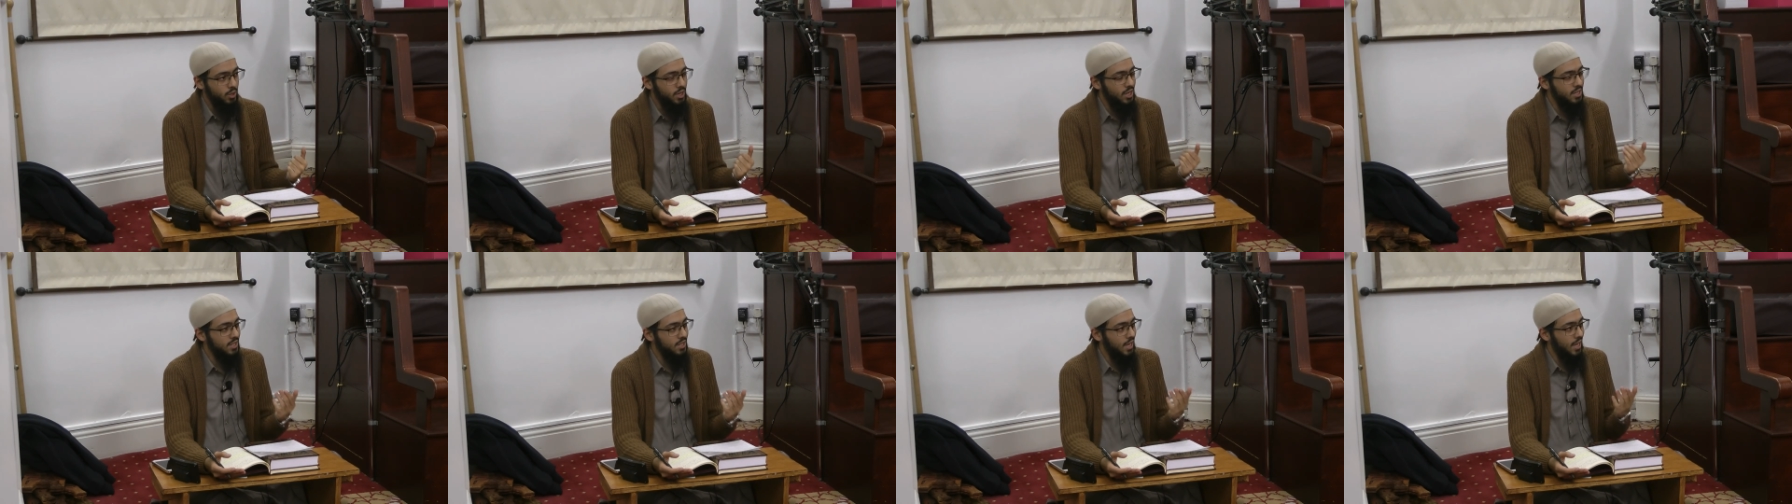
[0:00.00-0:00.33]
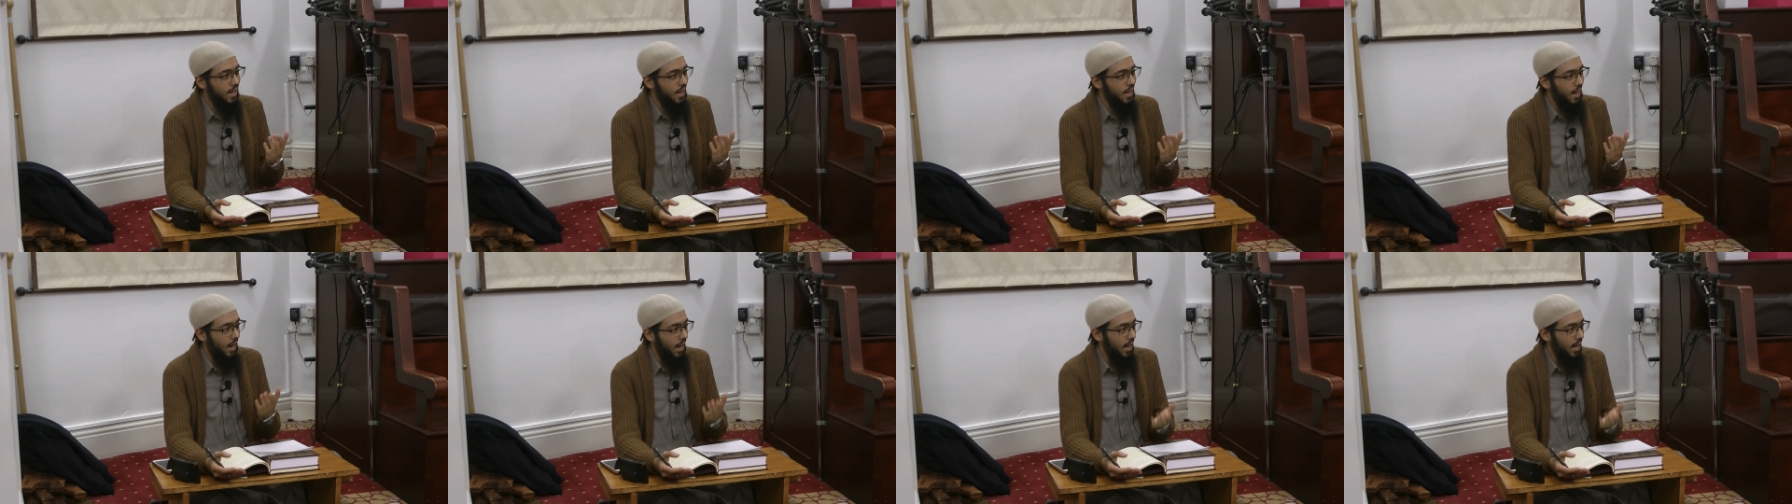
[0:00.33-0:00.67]
He is
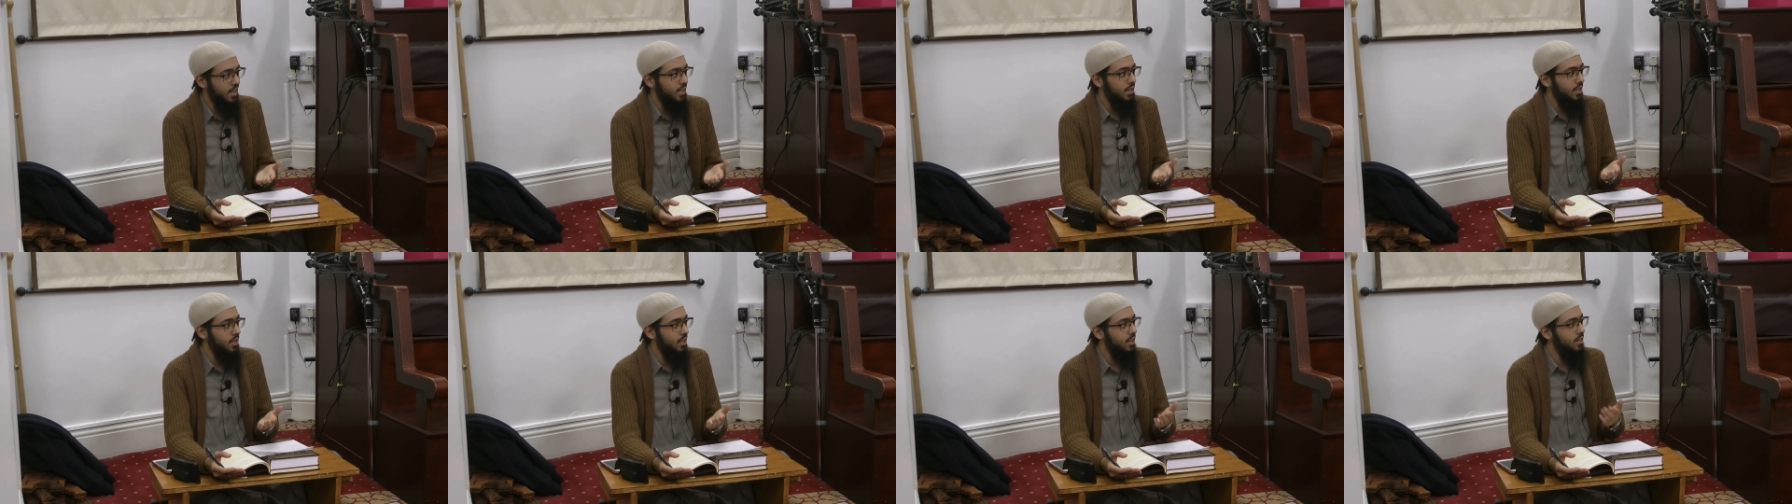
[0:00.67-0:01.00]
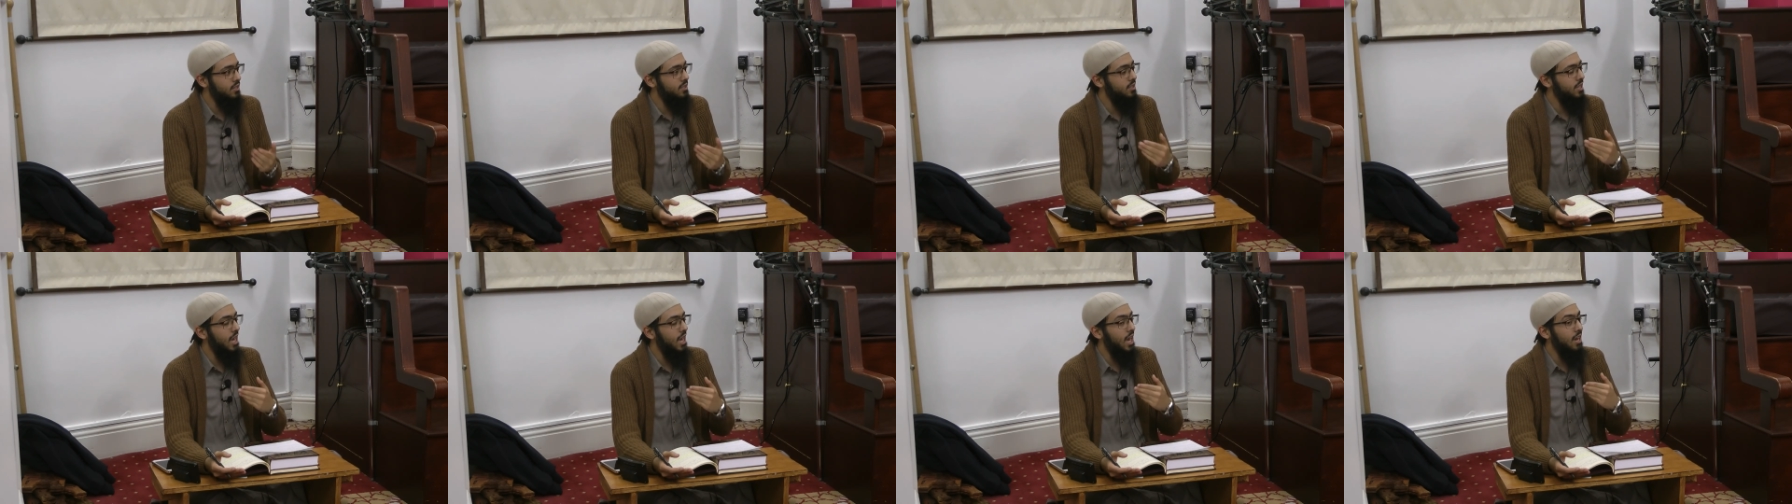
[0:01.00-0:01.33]
al hayy, He
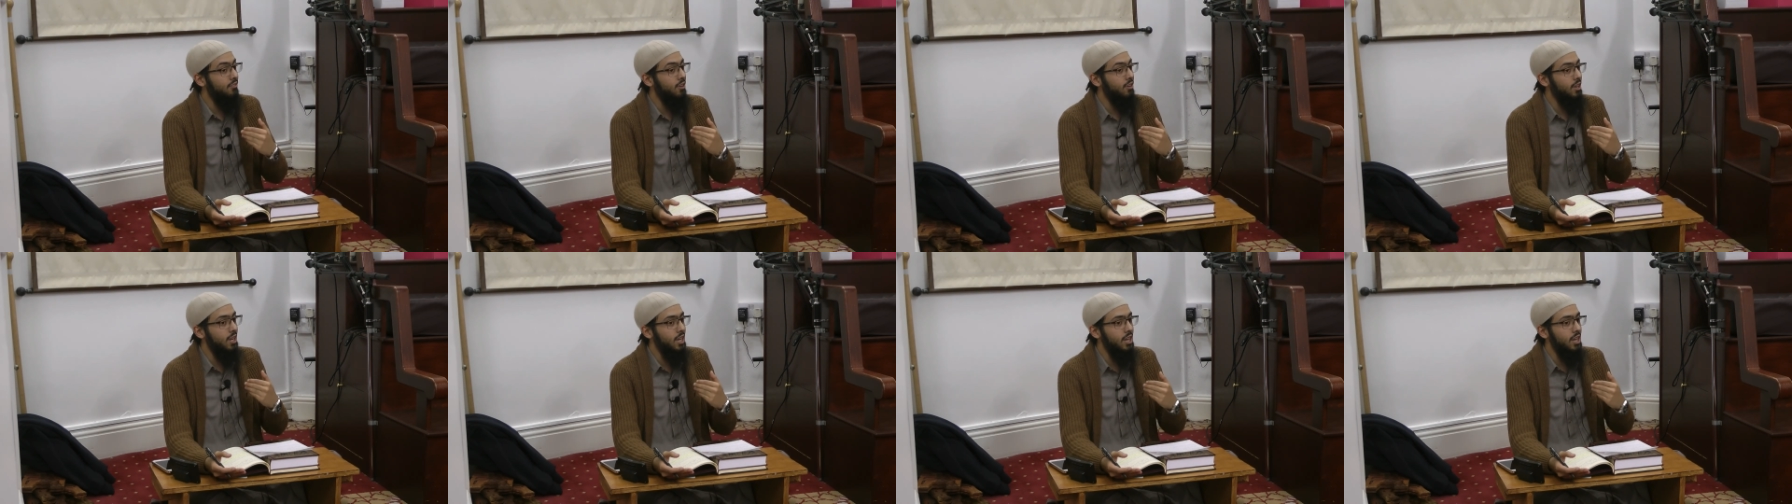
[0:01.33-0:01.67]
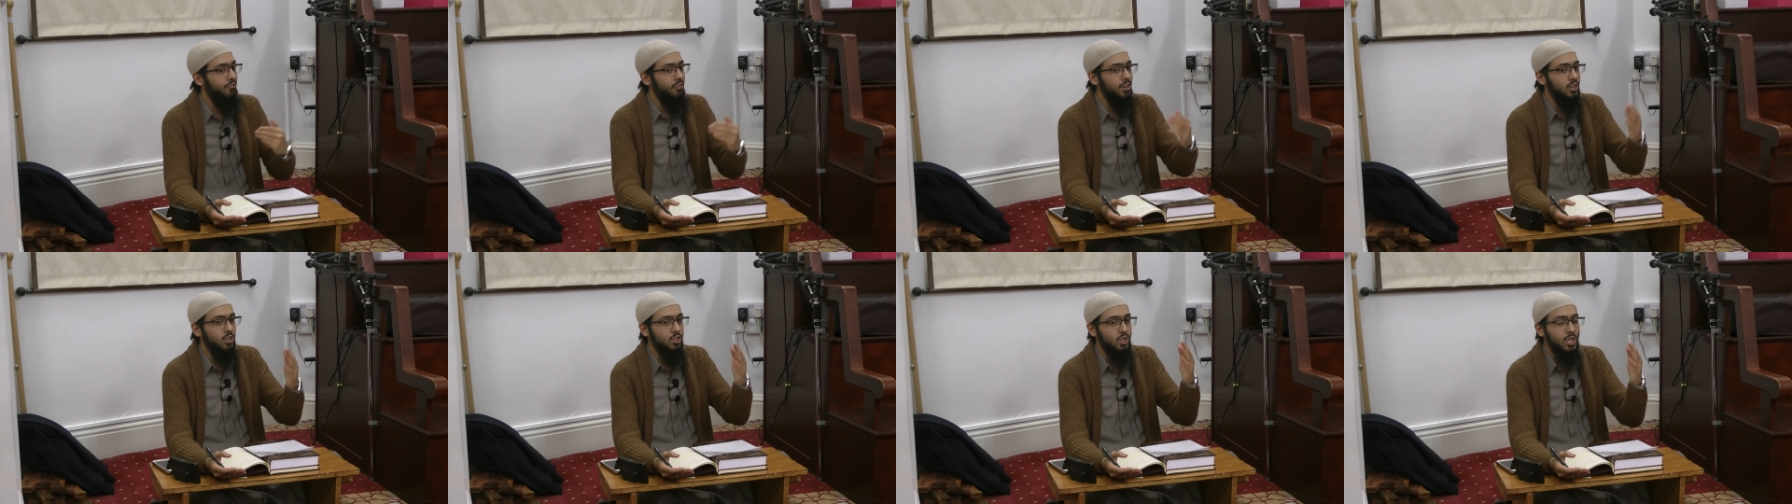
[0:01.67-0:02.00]
is the ever
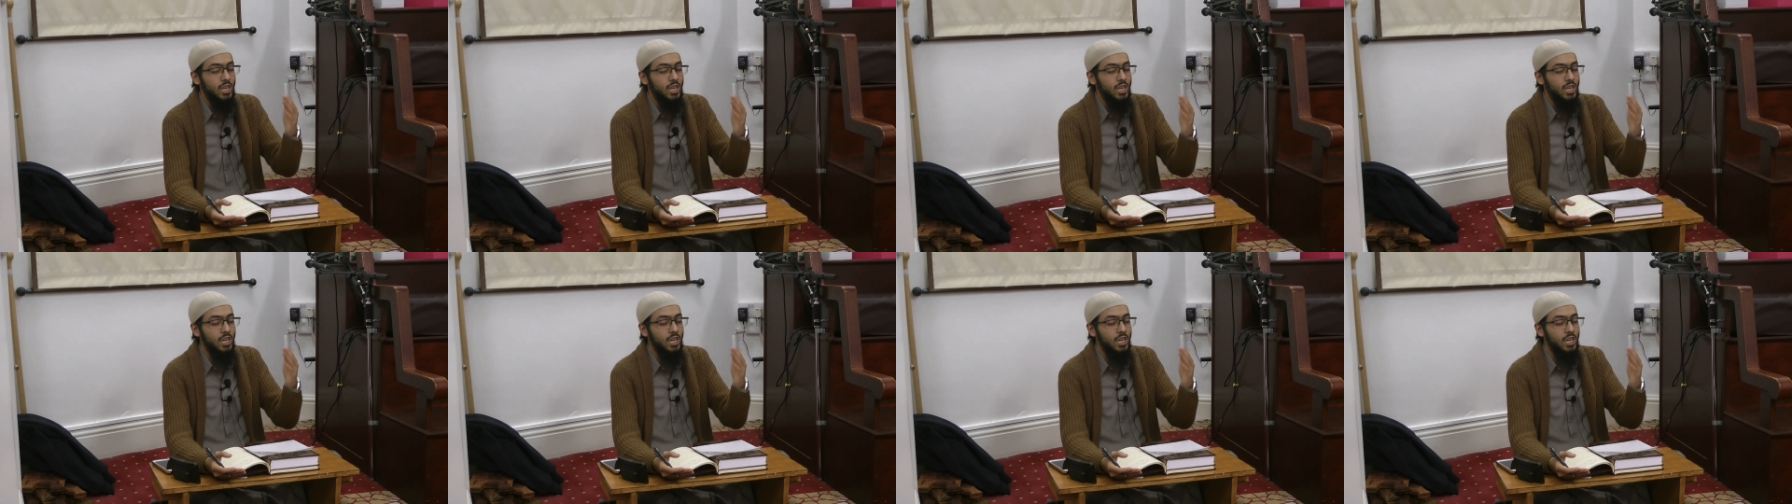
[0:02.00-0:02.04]
living,